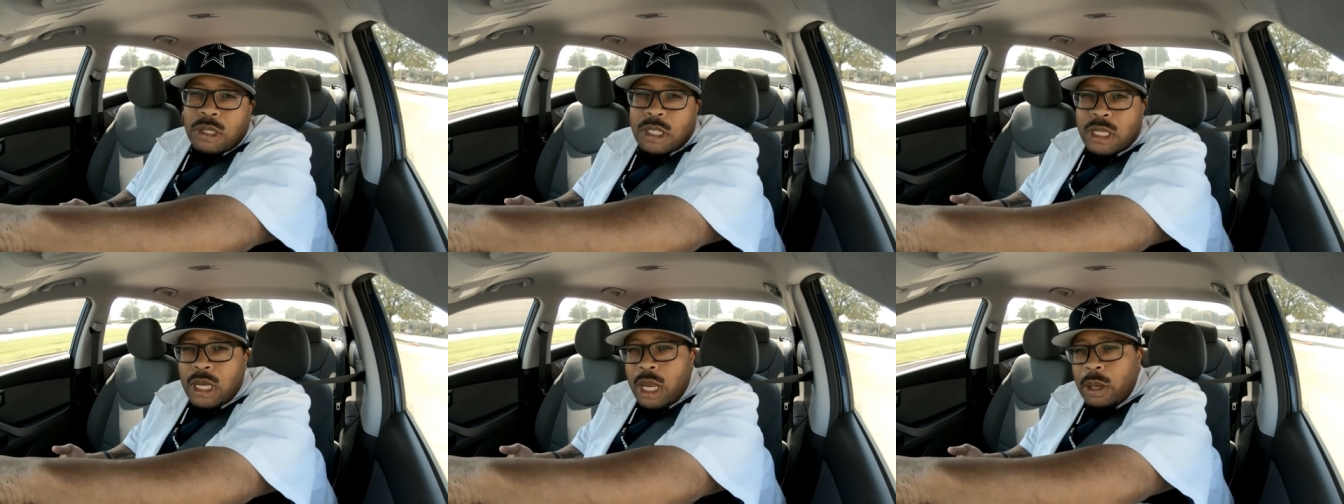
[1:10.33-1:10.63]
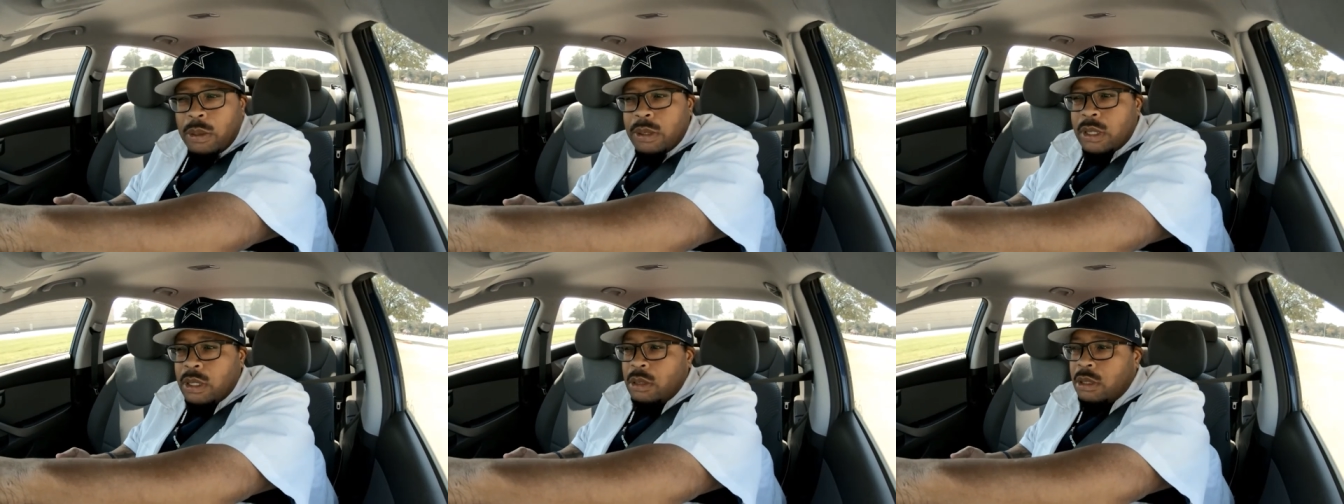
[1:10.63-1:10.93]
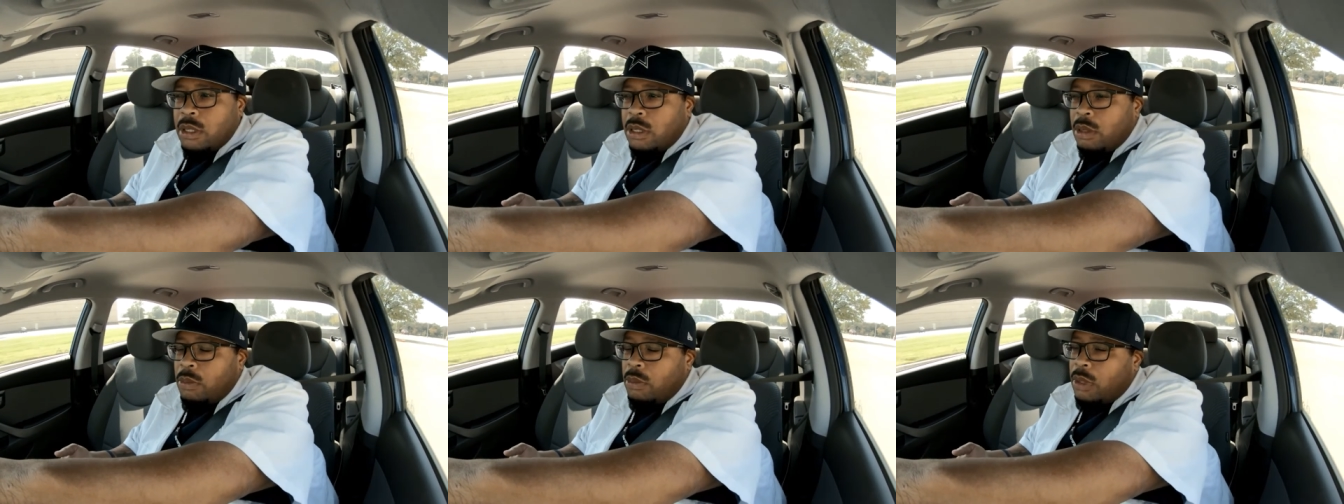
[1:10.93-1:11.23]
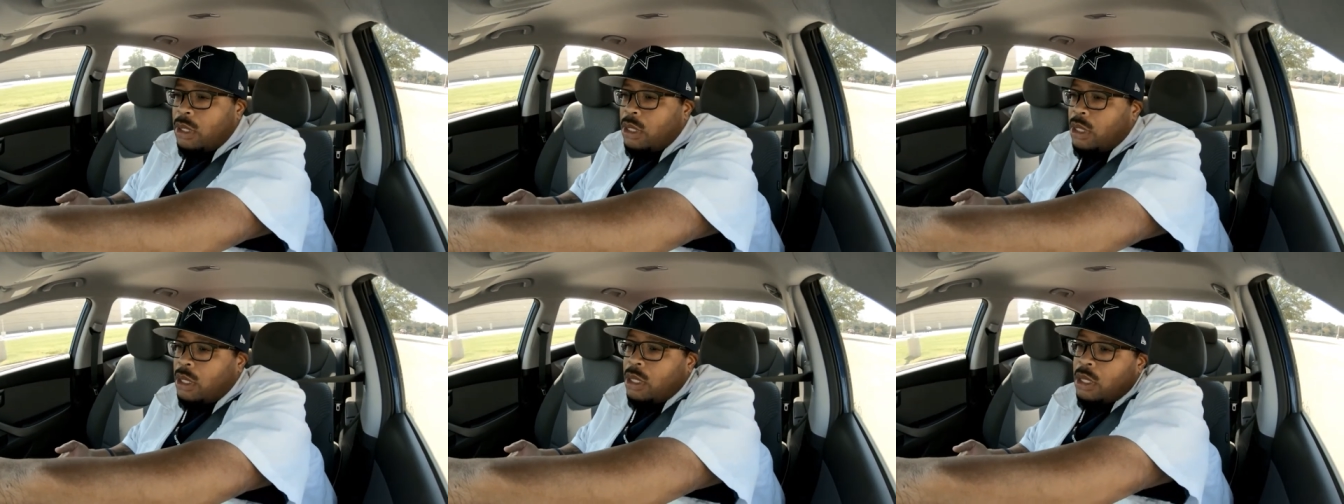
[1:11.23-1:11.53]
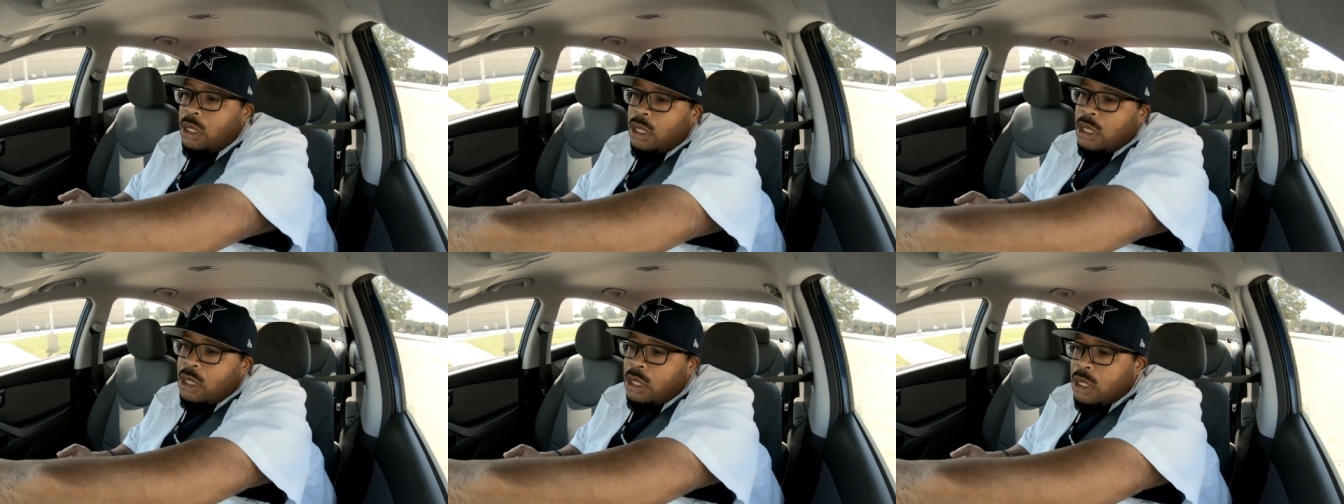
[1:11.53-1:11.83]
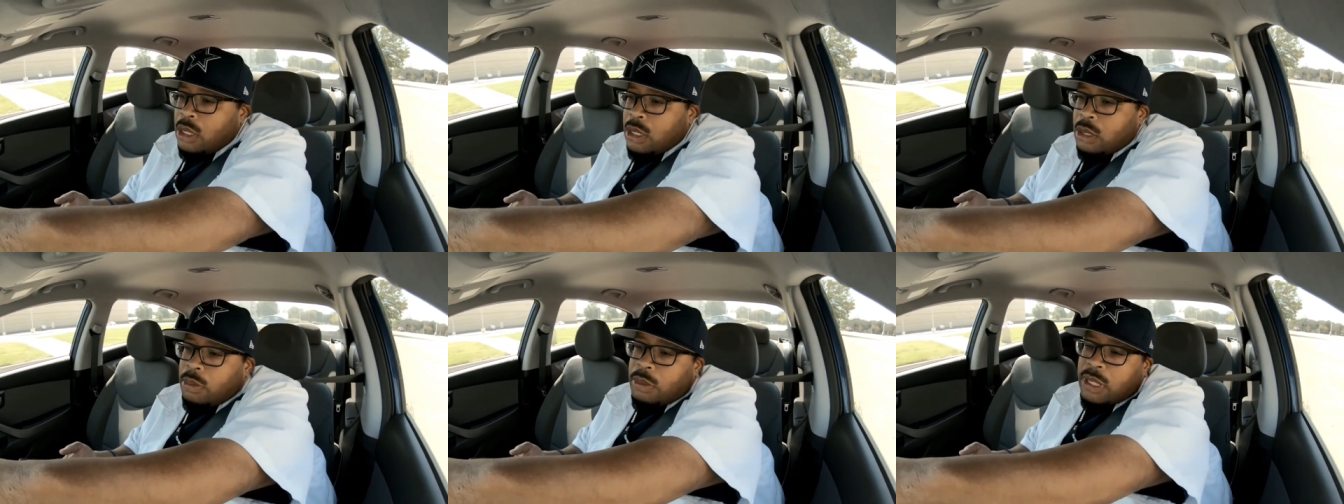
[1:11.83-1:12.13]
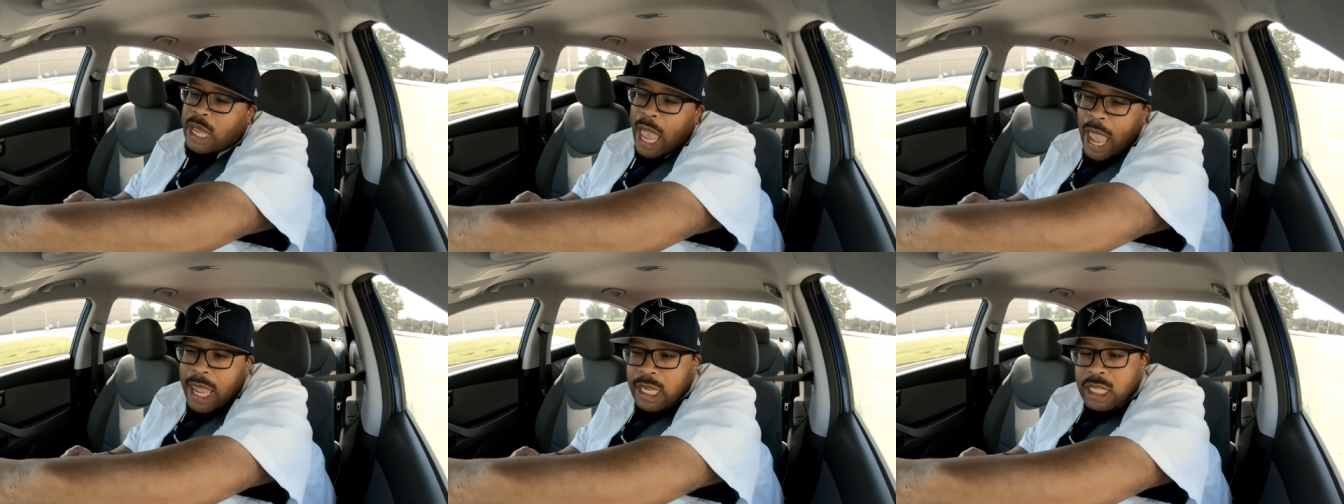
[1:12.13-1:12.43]
chips and some
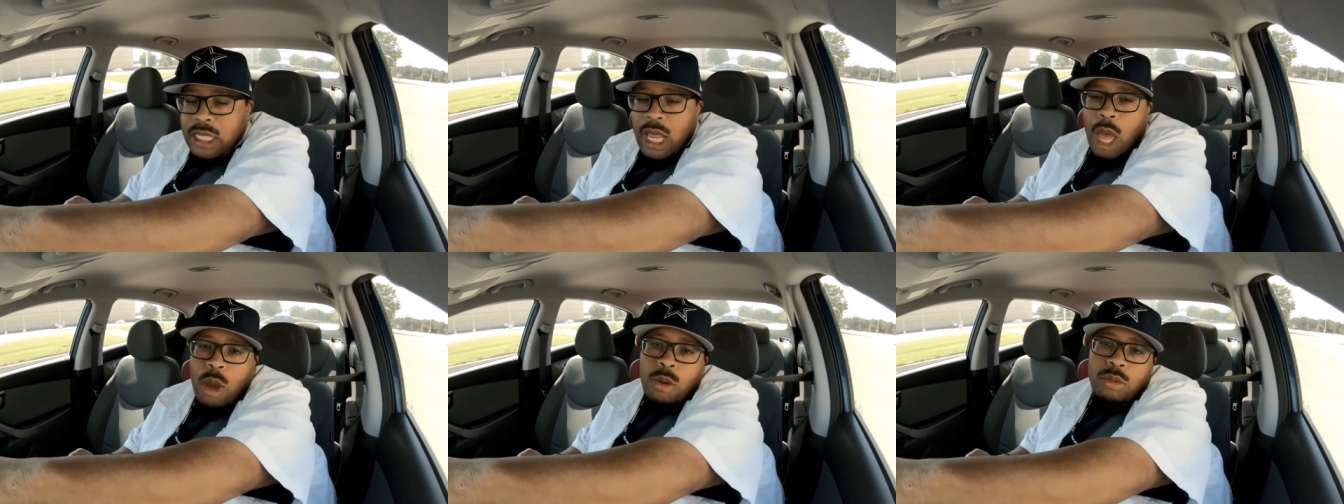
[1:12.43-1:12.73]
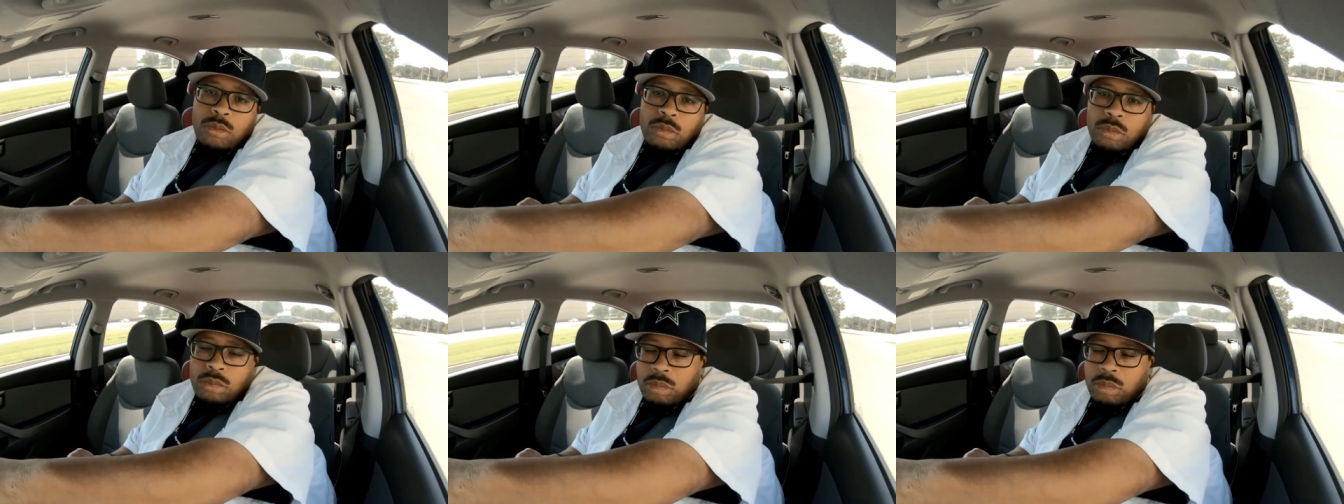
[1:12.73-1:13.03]
queso.